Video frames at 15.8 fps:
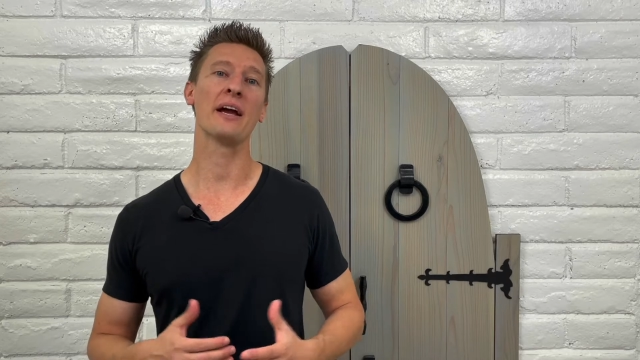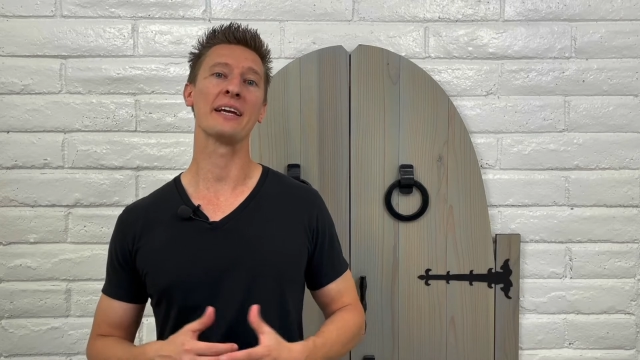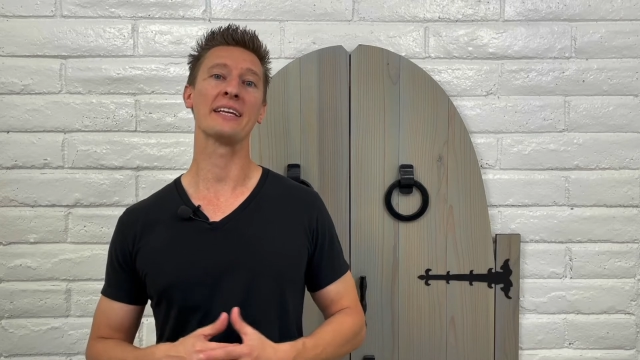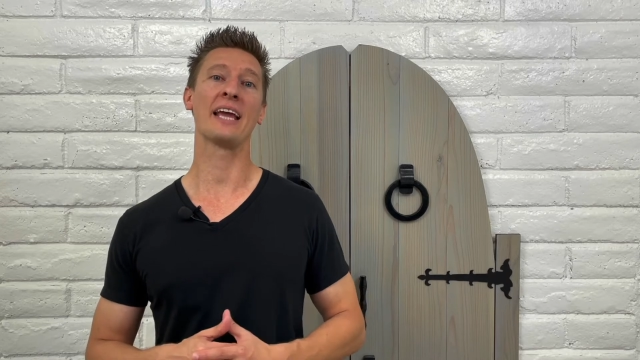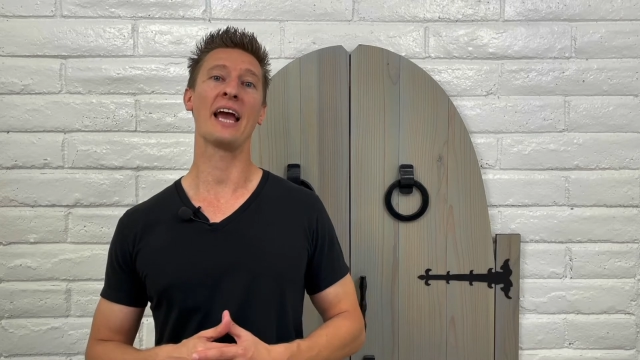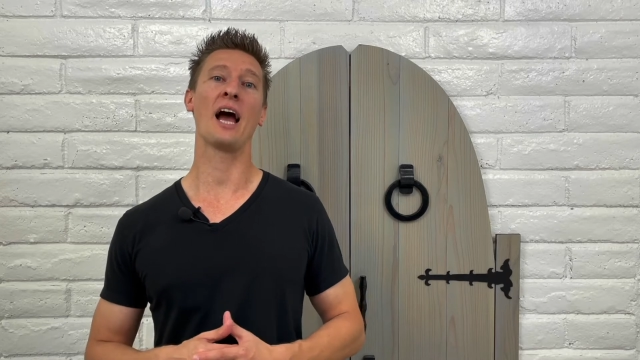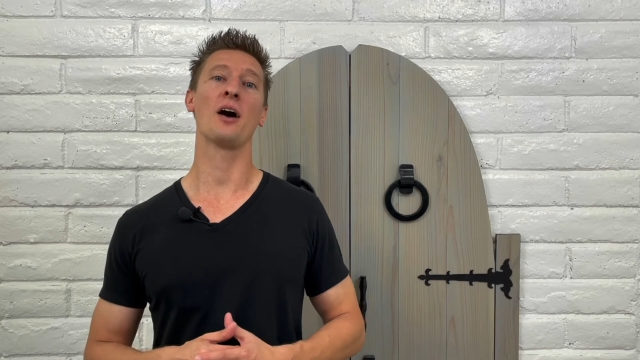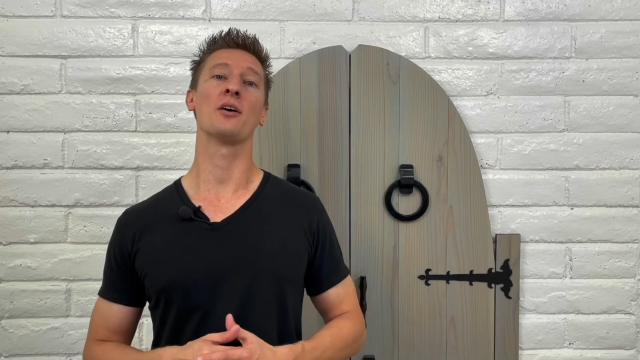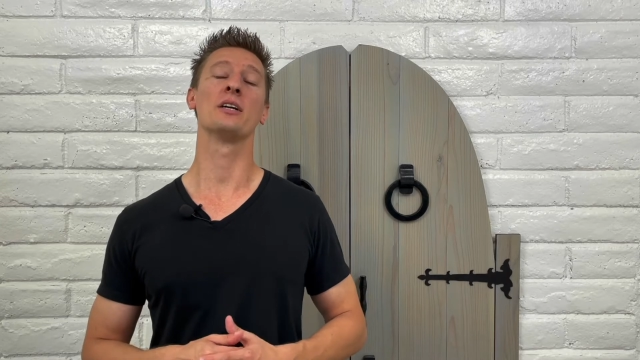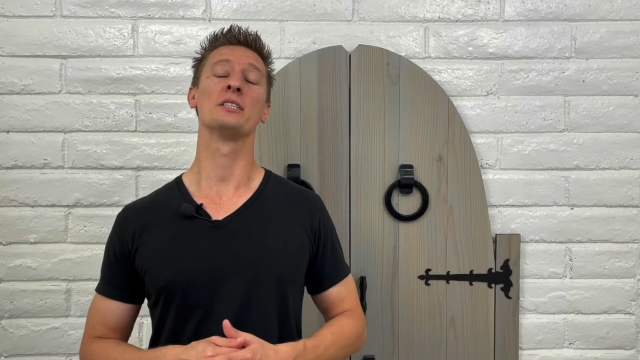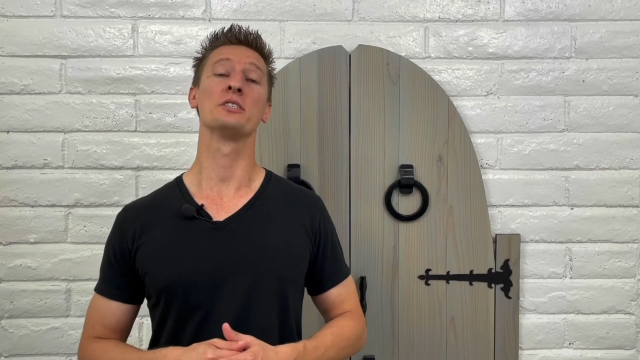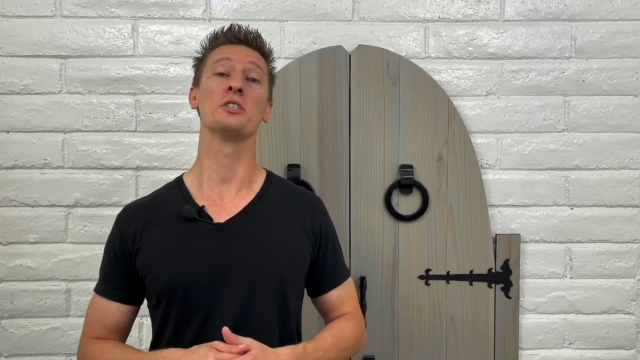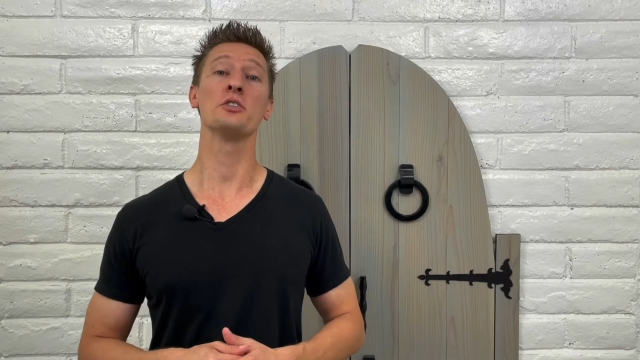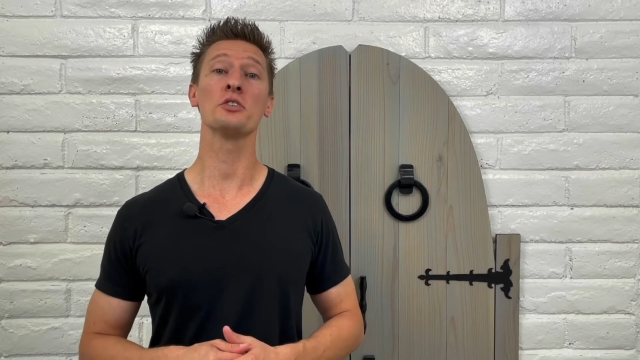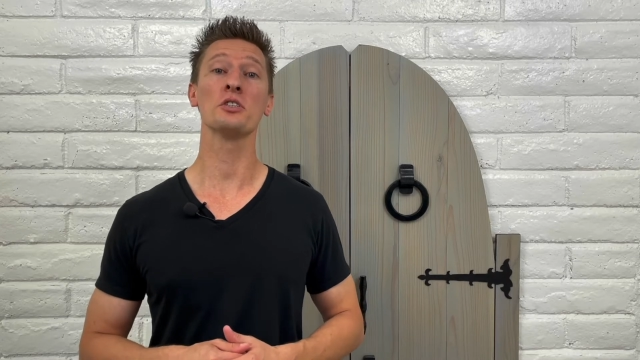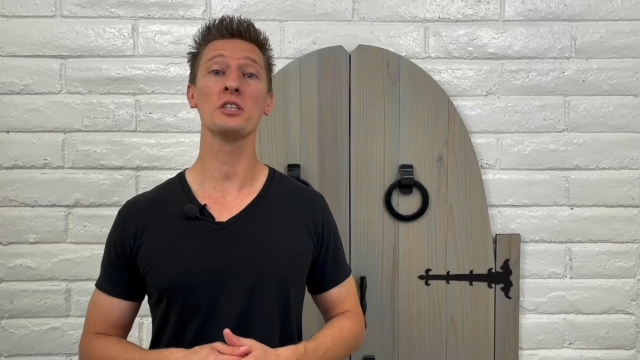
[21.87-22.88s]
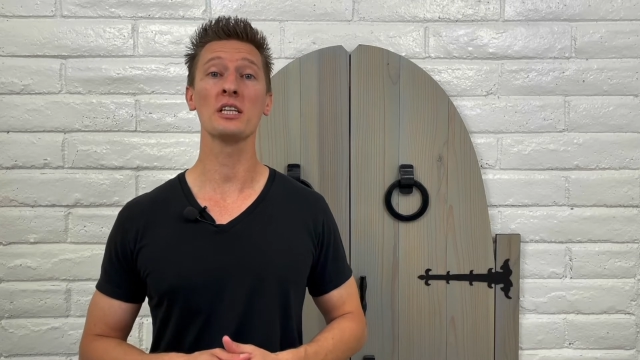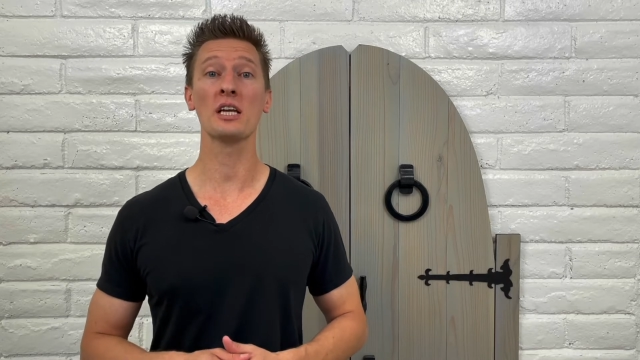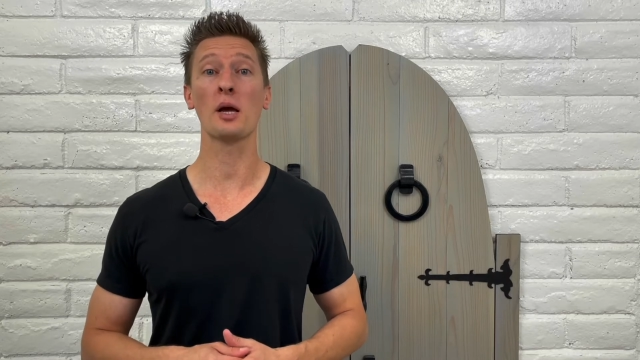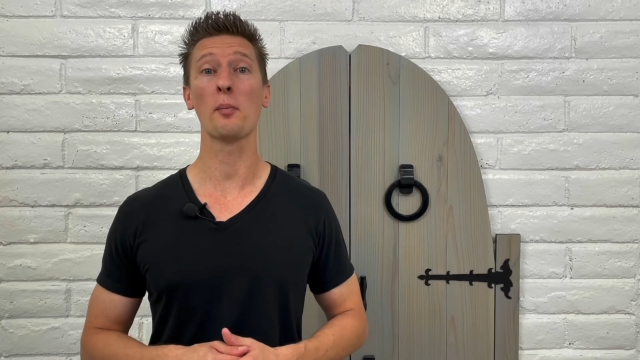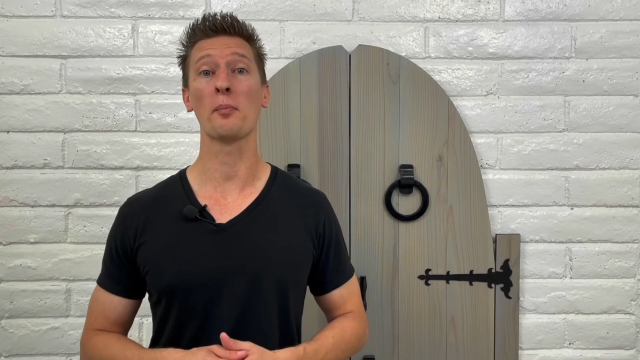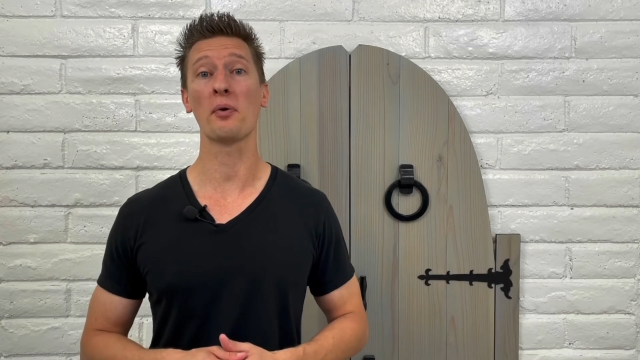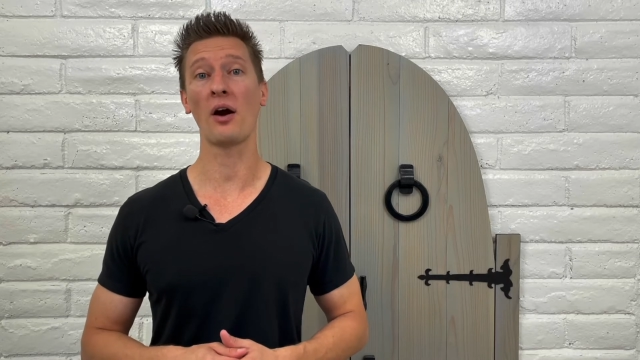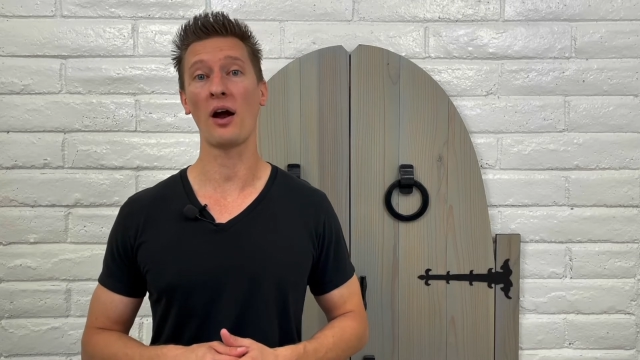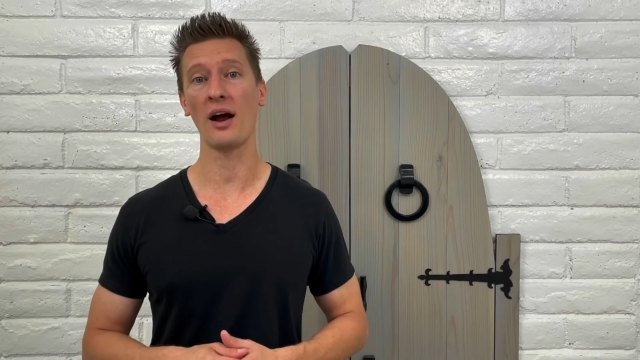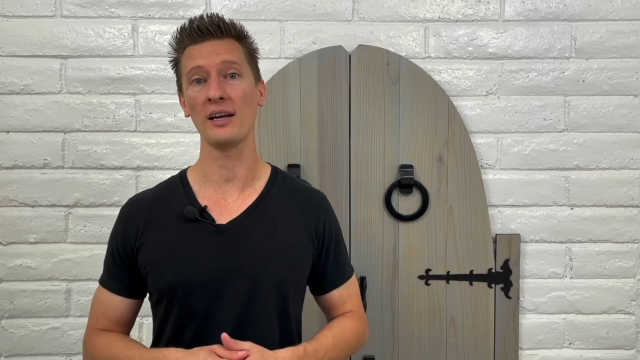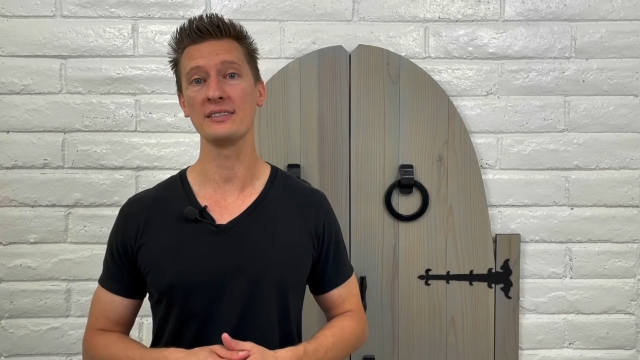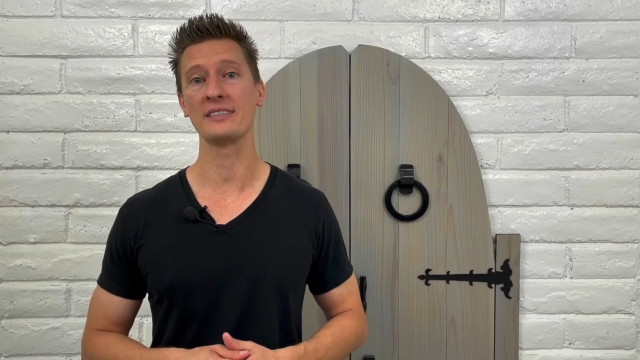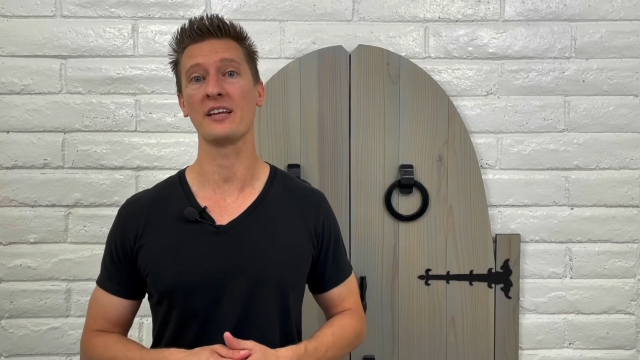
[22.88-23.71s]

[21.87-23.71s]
account is usually comprised